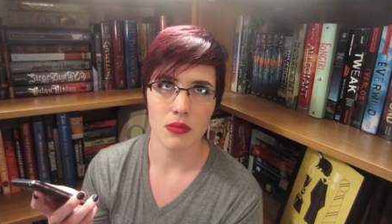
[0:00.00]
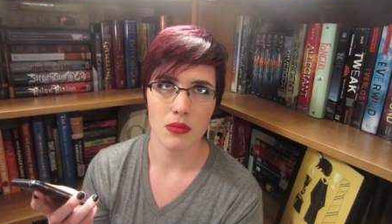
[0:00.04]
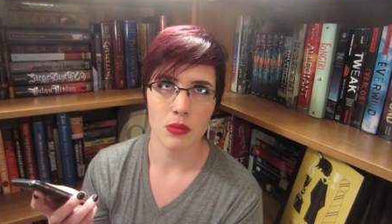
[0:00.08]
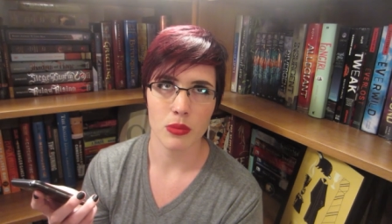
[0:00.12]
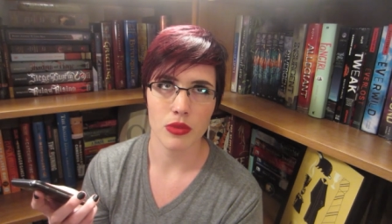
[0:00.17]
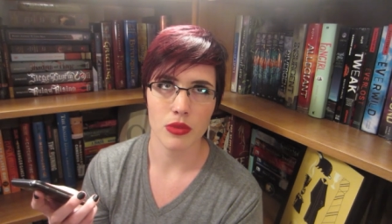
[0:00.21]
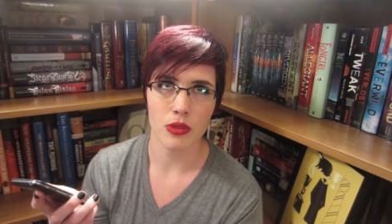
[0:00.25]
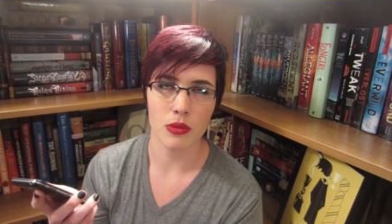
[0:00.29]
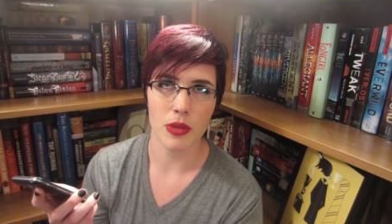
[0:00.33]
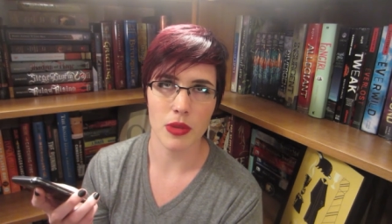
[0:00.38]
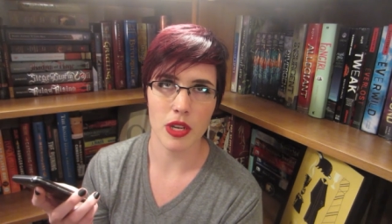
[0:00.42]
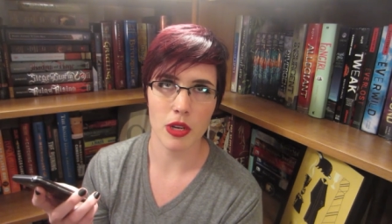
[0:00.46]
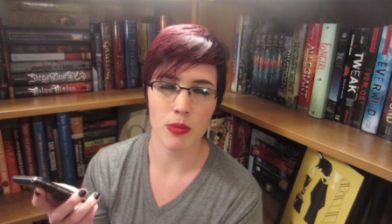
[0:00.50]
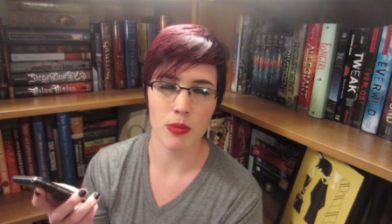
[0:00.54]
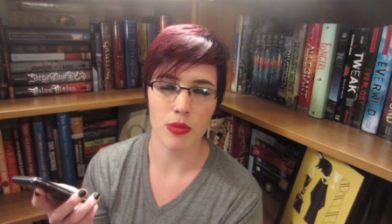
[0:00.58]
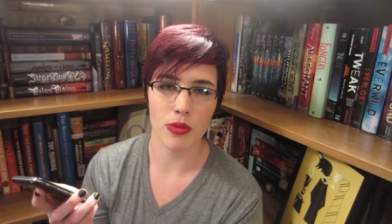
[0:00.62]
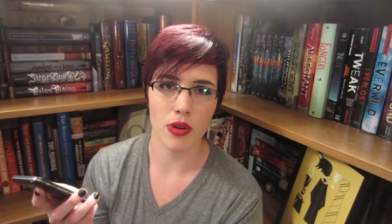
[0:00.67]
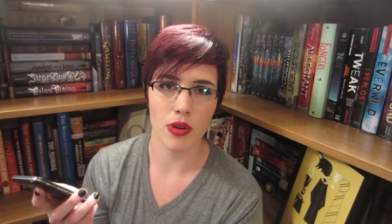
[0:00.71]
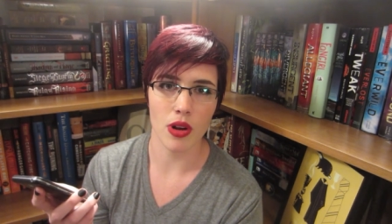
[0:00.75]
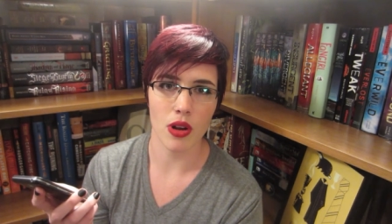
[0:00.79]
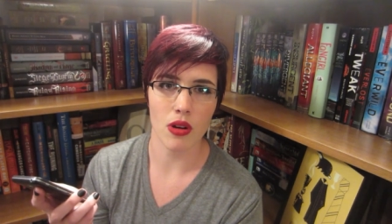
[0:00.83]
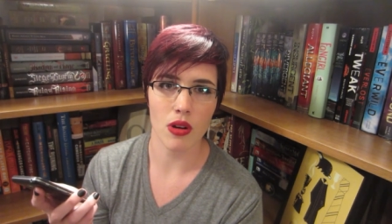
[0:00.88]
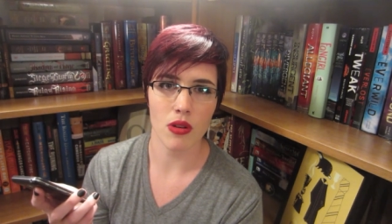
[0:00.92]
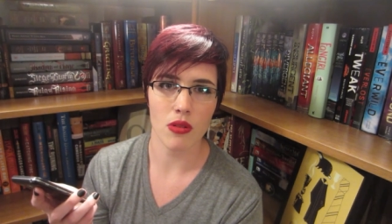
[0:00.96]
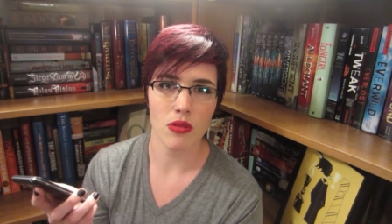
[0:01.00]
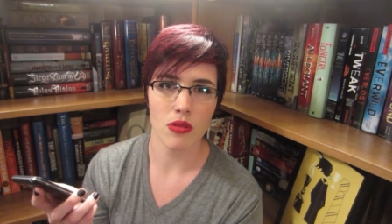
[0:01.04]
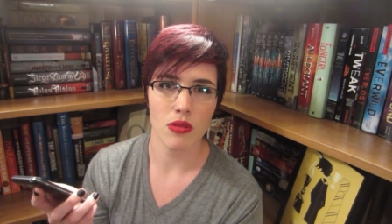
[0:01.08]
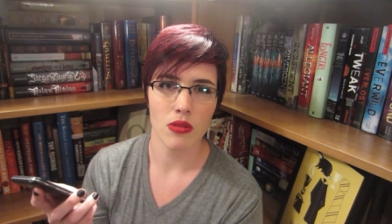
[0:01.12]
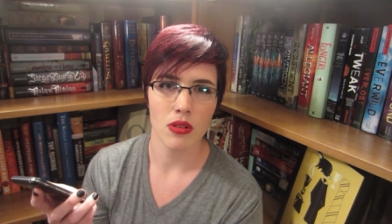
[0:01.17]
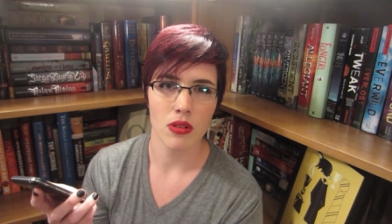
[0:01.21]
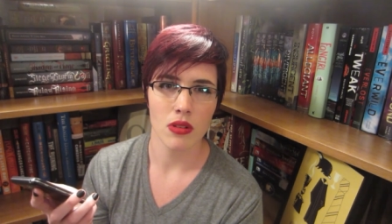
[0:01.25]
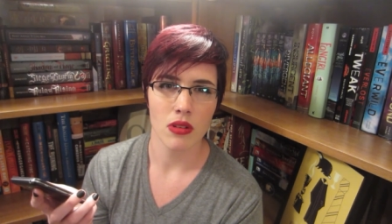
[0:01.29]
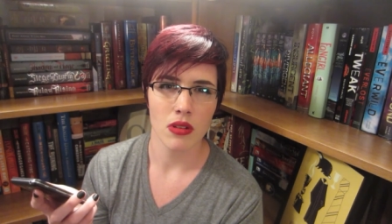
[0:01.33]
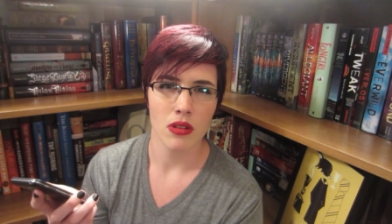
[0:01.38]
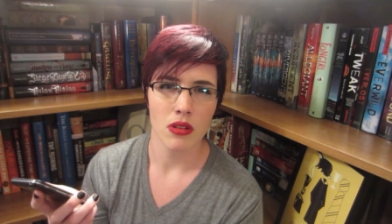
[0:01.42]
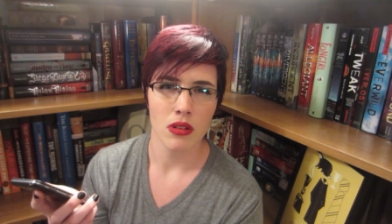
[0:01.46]
Premiere Pro?
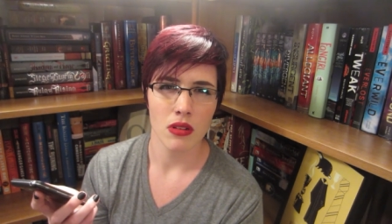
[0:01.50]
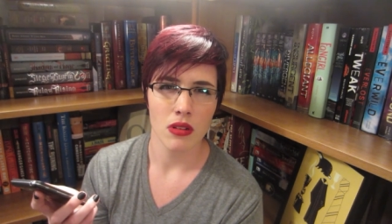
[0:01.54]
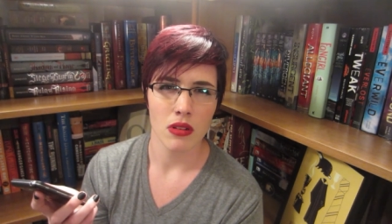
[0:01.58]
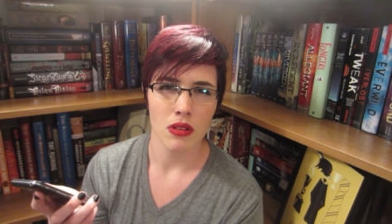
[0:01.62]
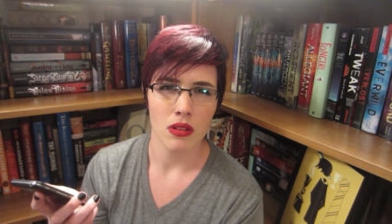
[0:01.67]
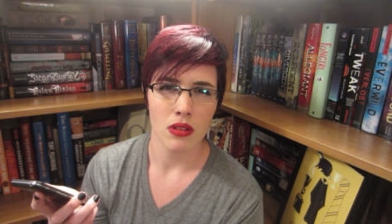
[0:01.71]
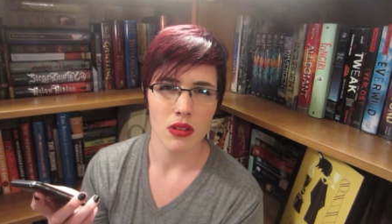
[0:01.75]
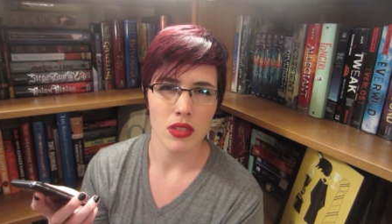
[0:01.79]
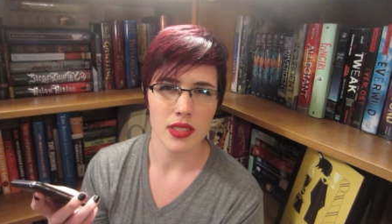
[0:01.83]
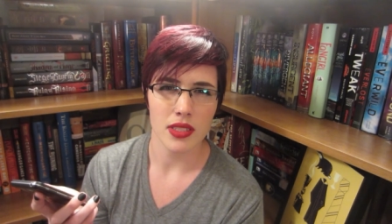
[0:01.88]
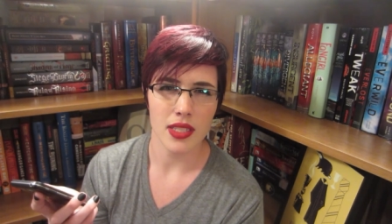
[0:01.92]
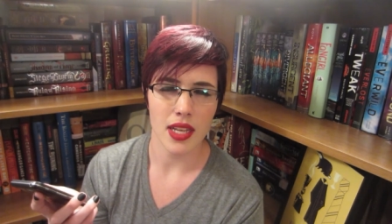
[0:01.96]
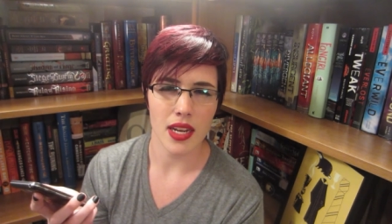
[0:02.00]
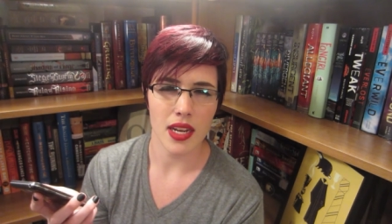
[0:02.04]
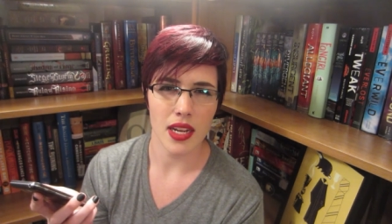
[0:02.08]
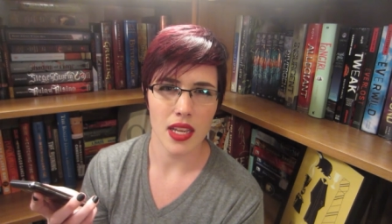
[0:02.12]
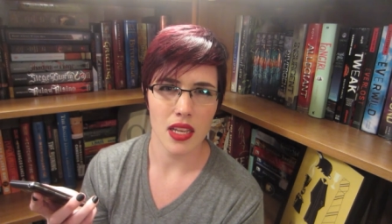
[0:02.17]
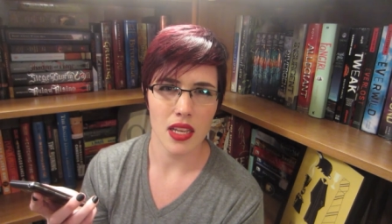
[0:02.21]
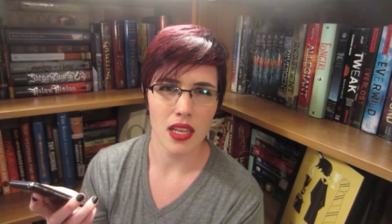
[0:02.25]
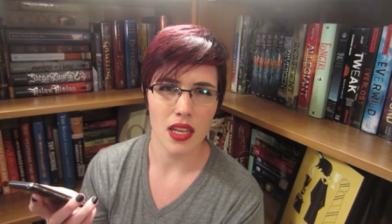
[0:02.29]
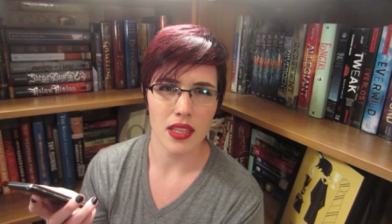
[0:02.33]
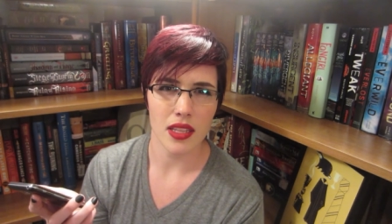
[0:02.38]
Is that it?